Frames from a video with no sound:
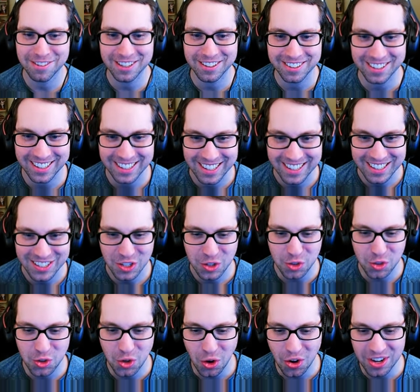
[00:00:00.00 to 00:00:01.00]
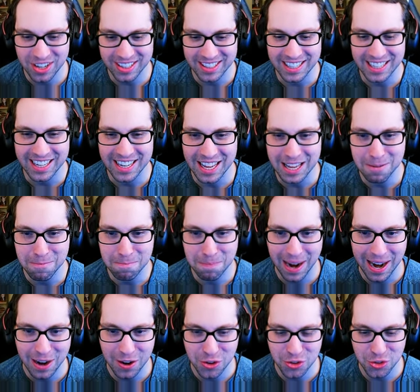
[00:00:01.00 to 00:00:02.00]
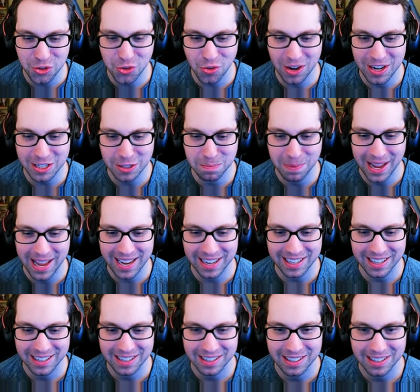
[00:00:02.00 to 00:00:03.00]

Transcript: here to start the Empire Strikes Back.